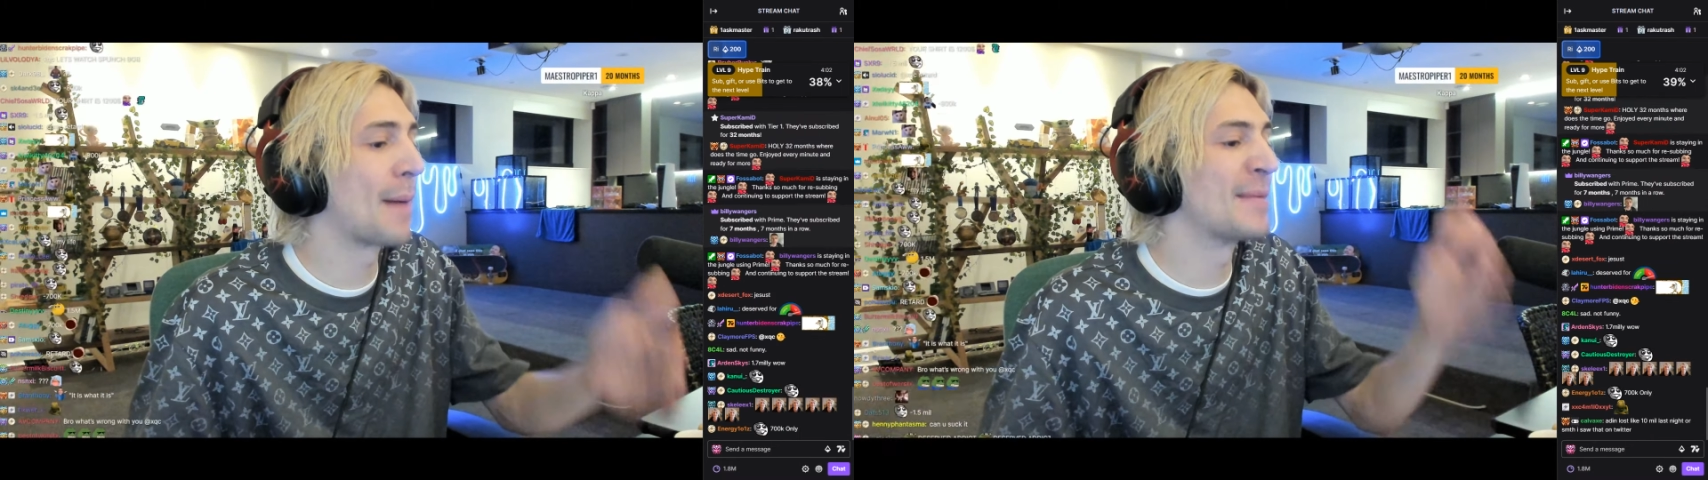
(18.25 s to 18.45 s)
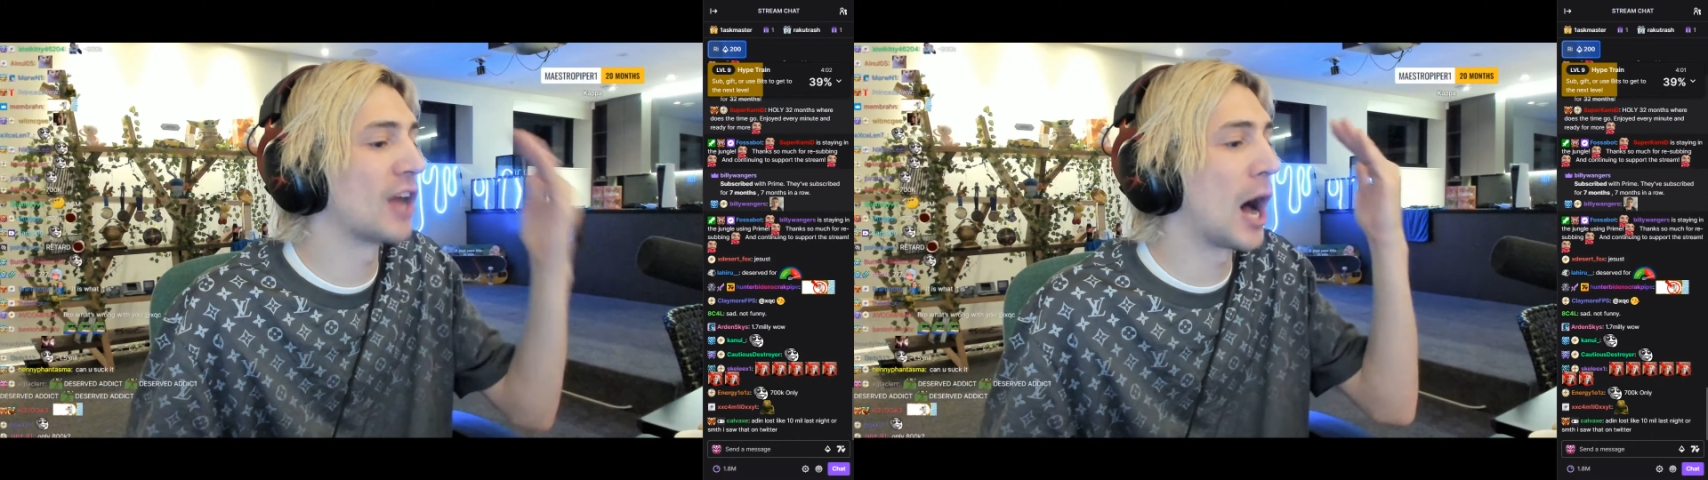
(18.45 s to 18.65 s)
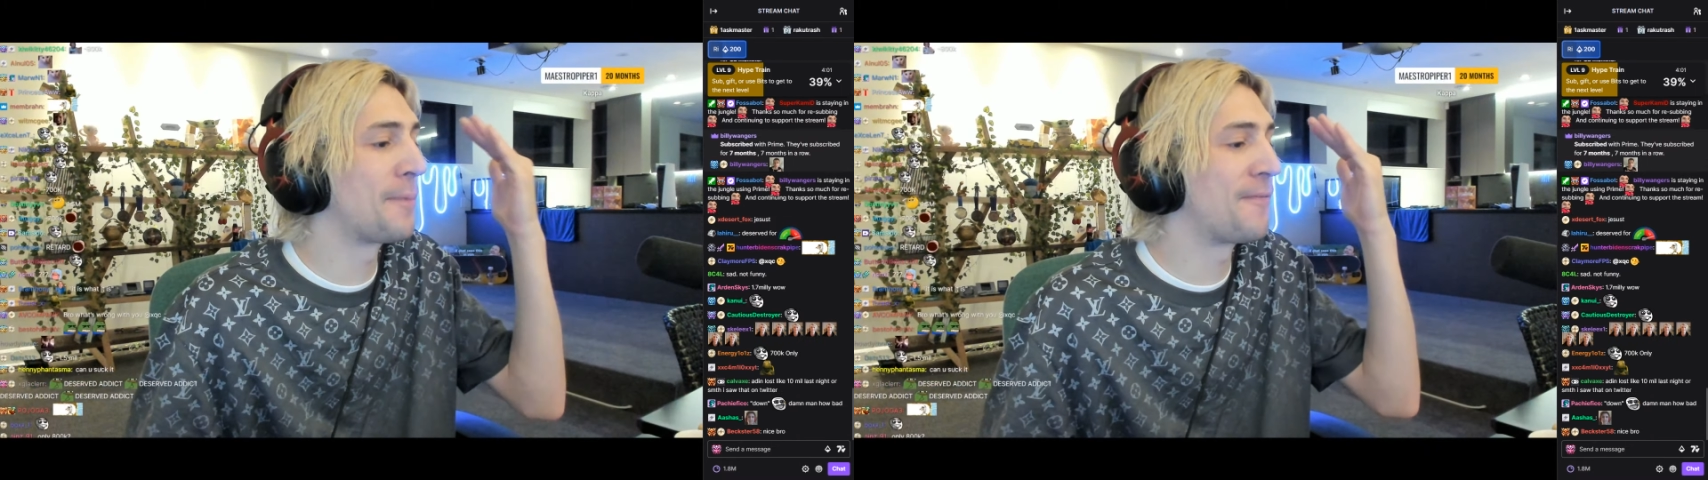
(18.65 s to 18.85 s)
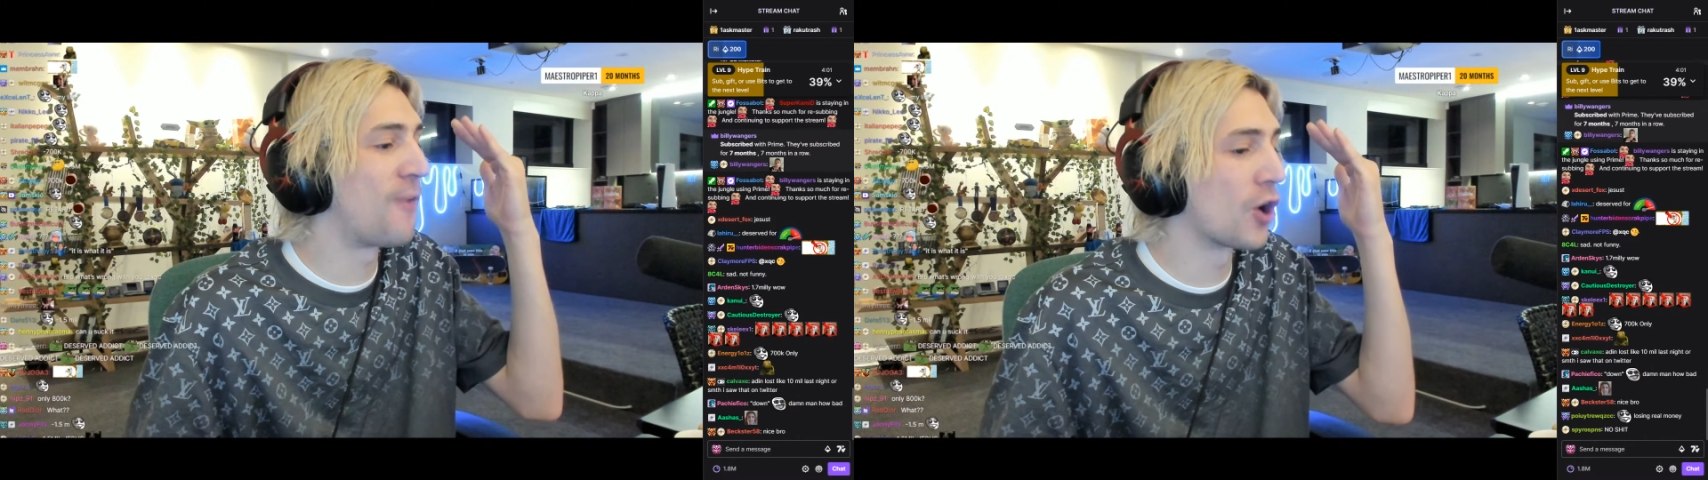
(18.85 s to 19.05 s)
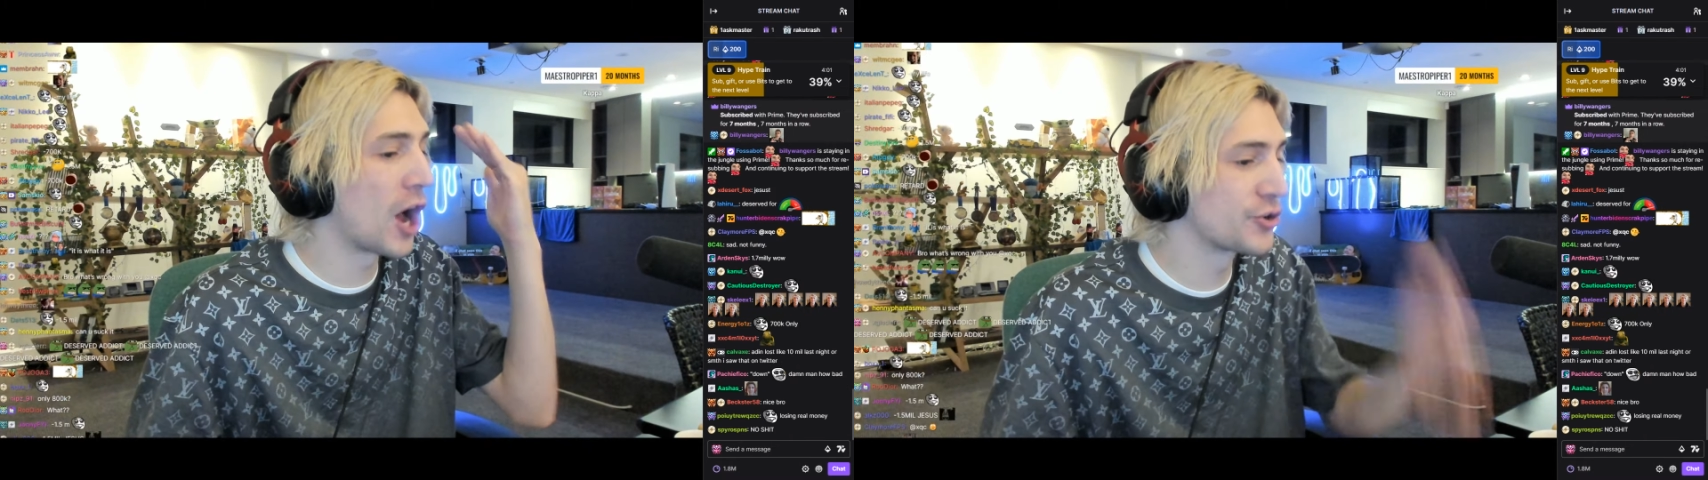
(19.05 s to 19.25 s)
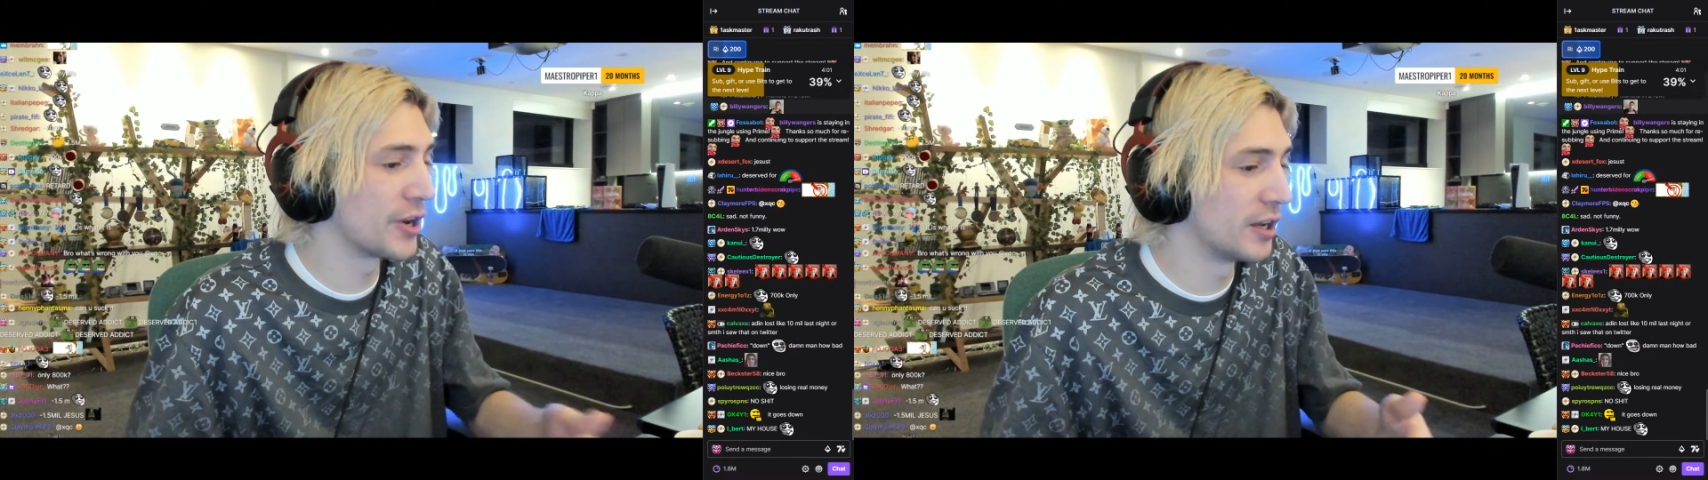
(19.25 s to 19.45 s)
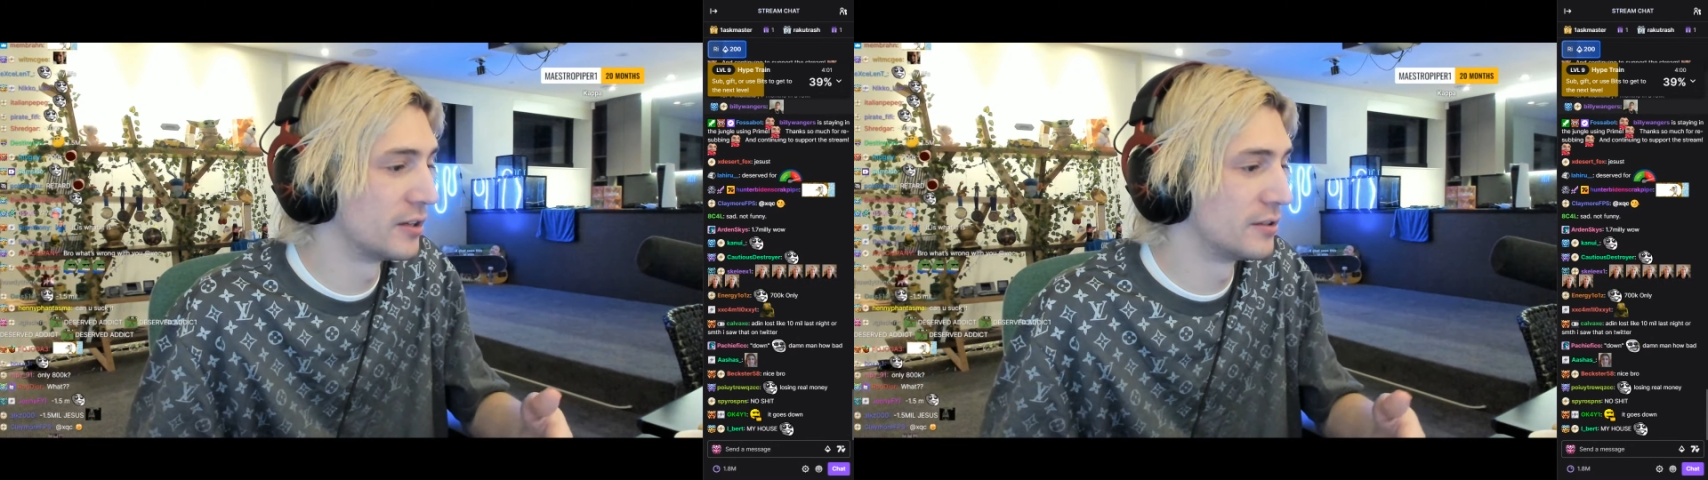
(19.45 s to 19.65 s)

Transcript: went up 400,